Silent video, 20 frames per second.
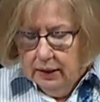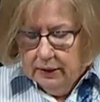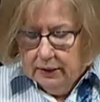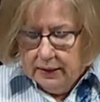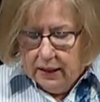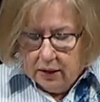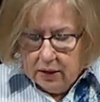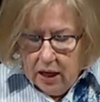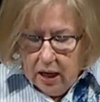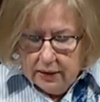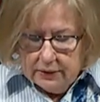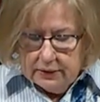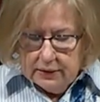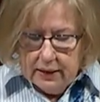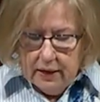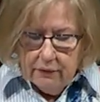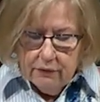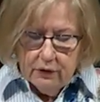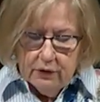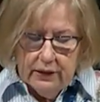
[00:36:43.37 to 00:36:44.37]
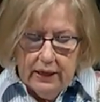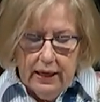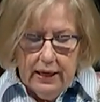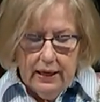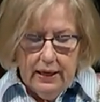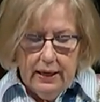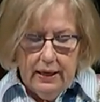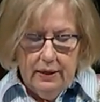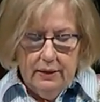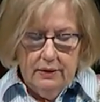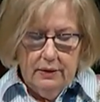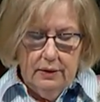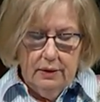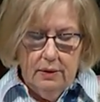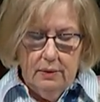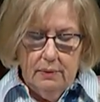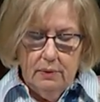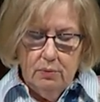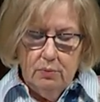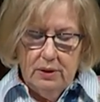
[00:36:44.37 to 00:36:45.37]
Now, God's sovereign hand
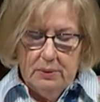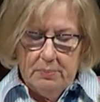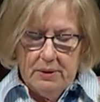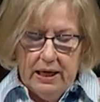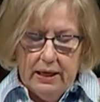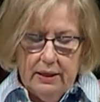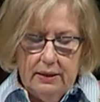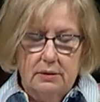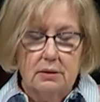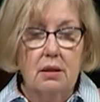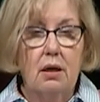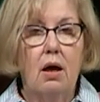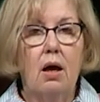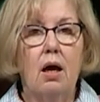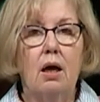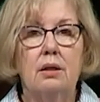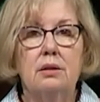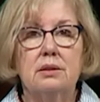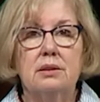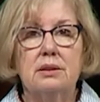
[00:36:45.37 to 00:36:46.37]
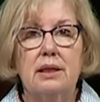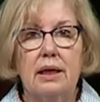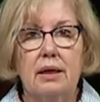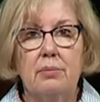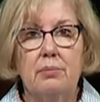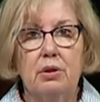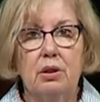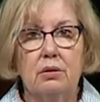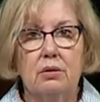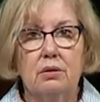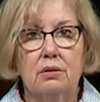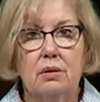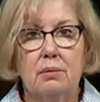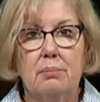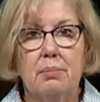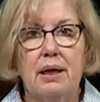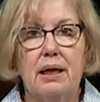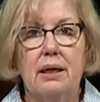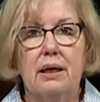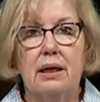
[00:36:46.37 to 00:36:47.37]
remains on Samuel,
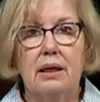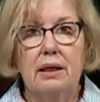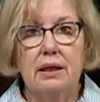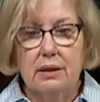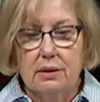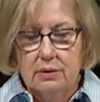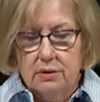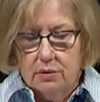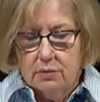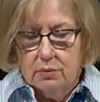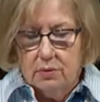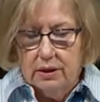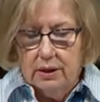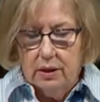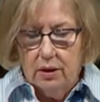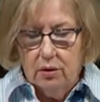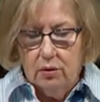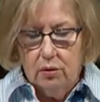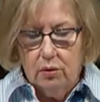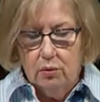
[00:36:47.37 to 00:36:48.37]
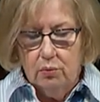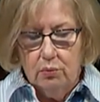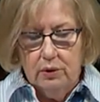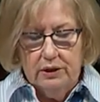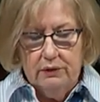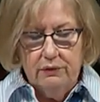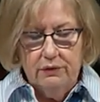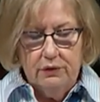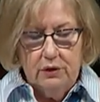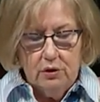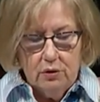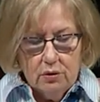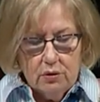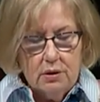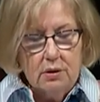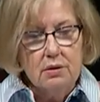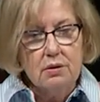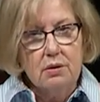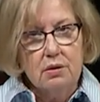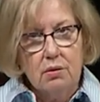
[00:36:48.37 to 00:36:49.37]
but Israel
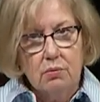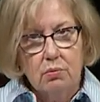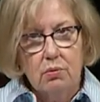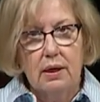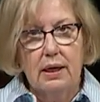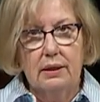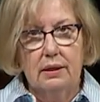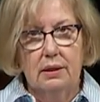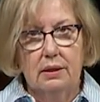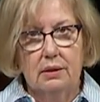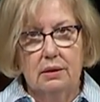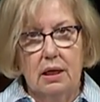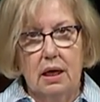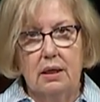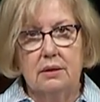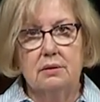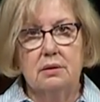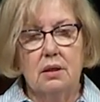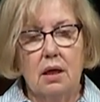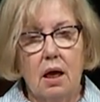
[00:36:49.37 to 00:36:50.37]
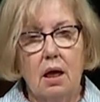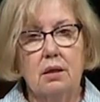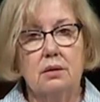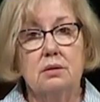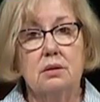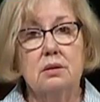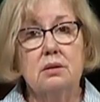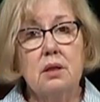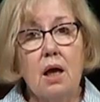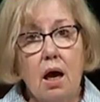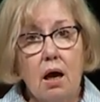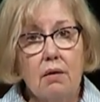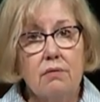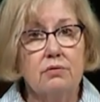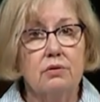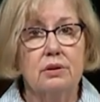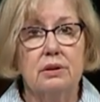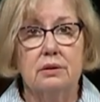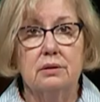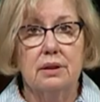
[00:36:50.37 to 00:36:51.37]
refuses to recognize God's
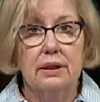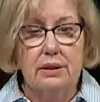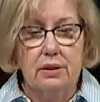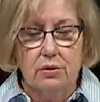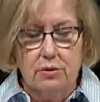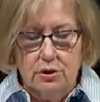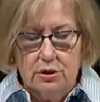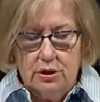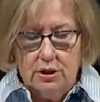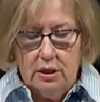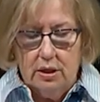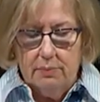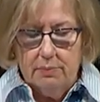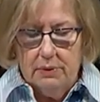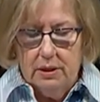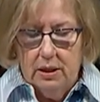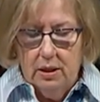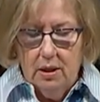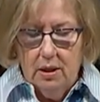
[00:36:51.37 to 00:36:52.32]
sovereign leadership